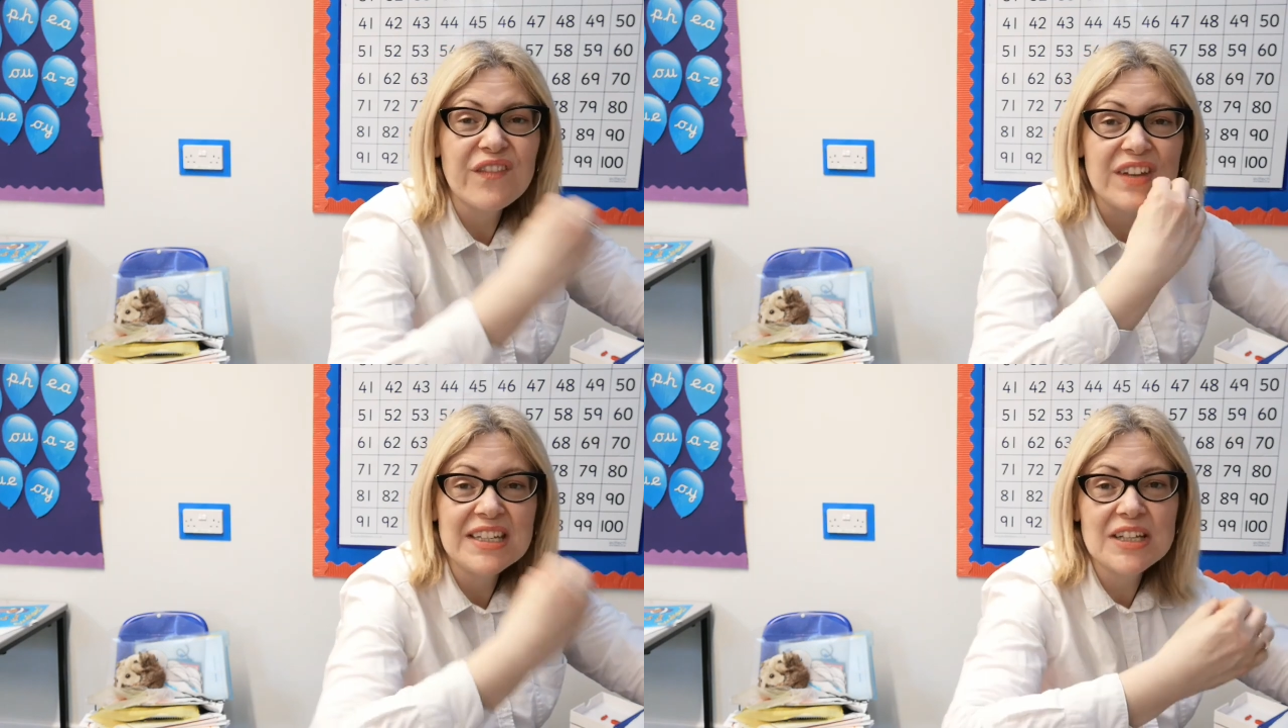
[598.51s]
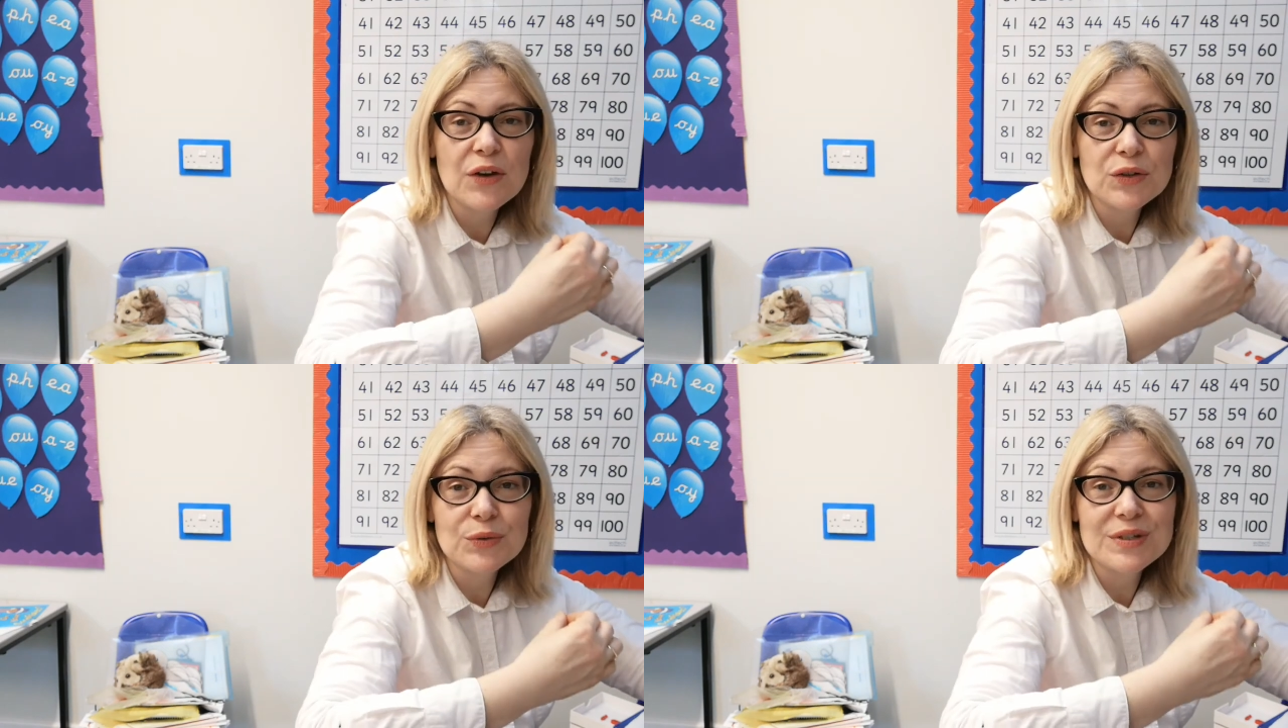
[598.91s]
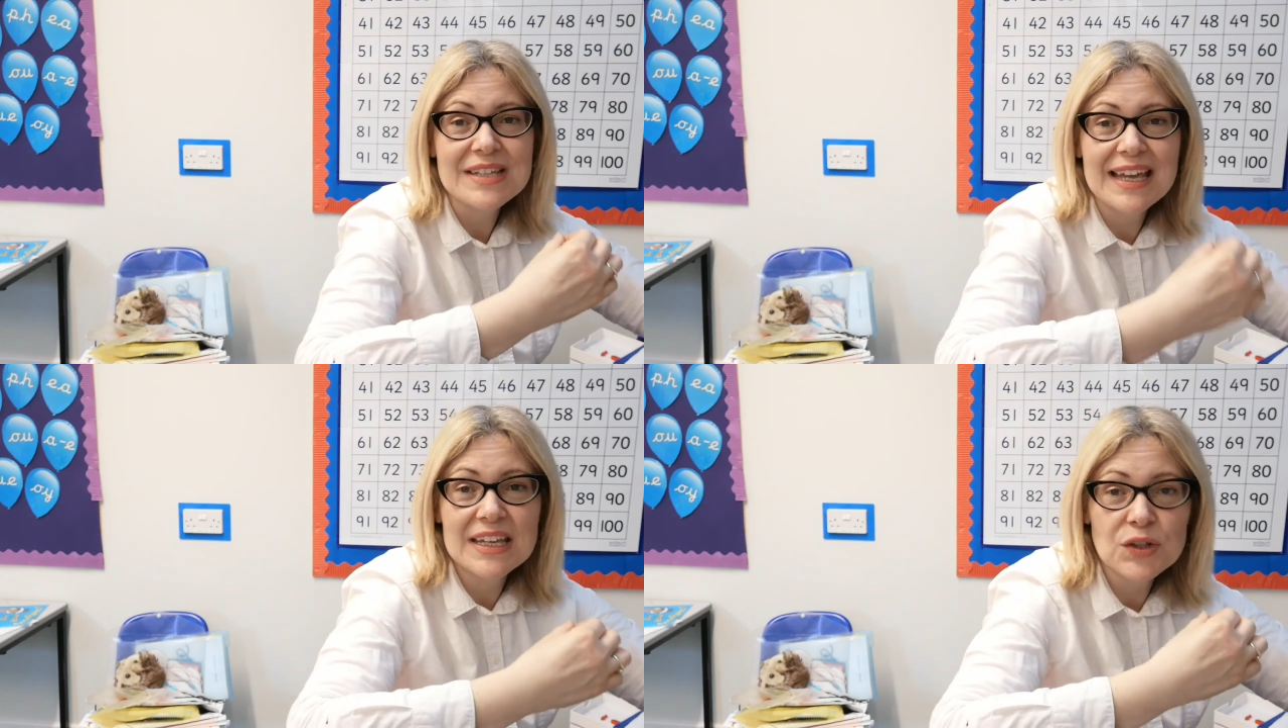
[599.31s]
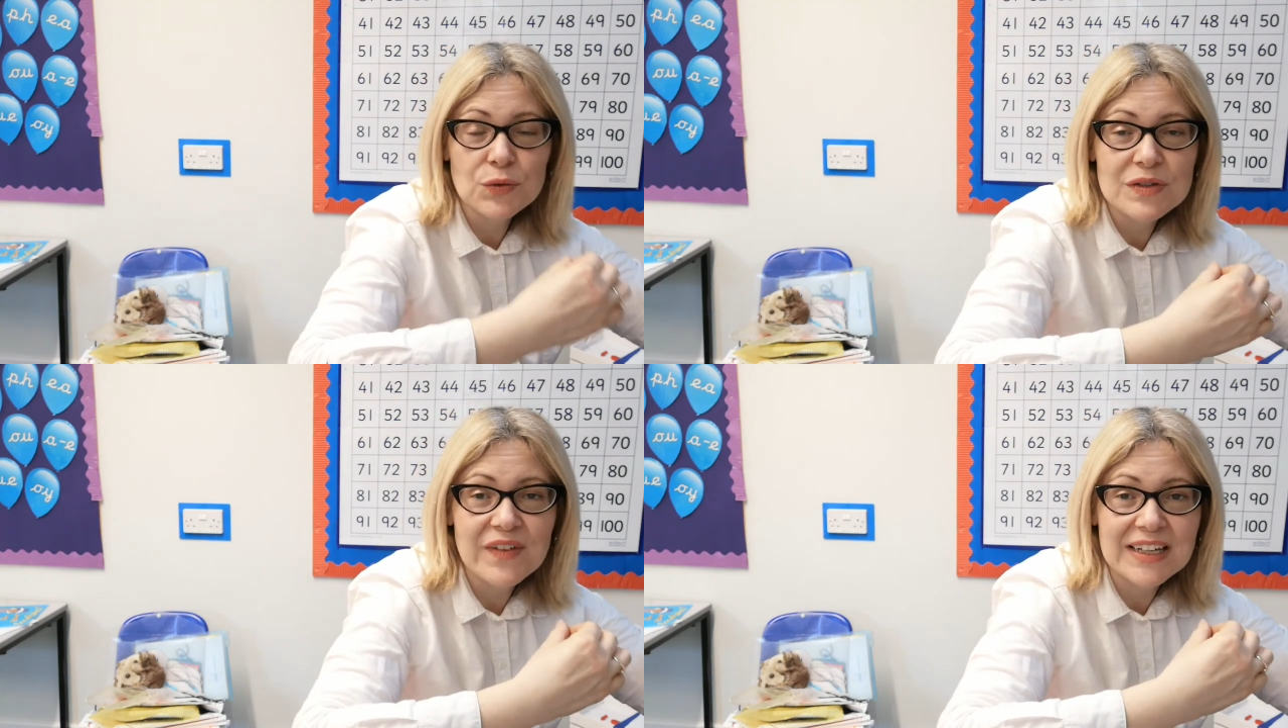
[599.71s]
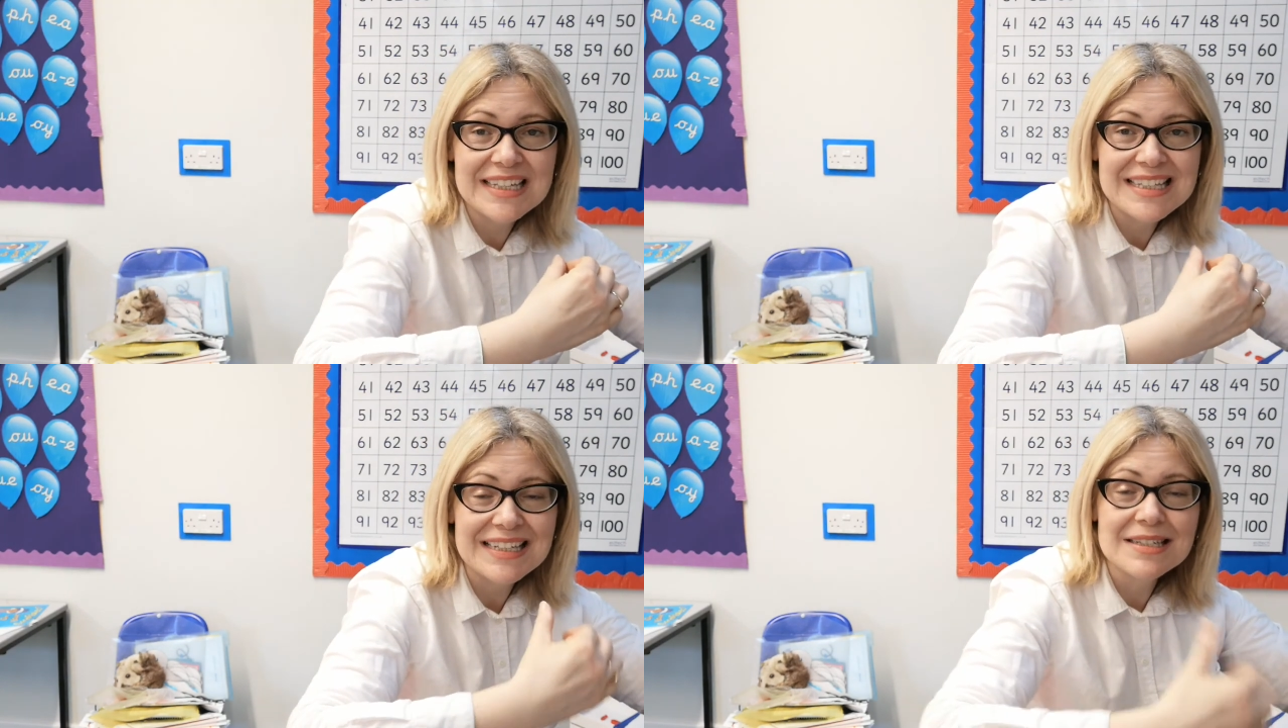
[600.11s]
video you saying your funny
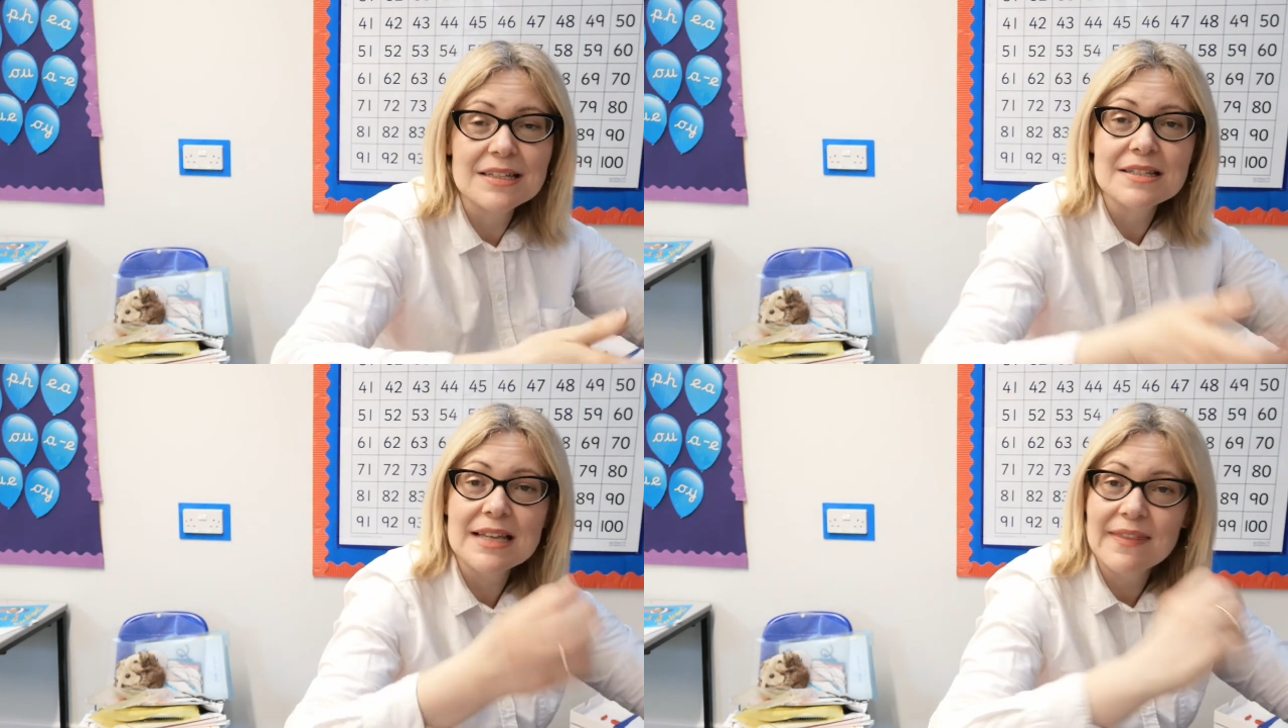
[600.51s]
sentence,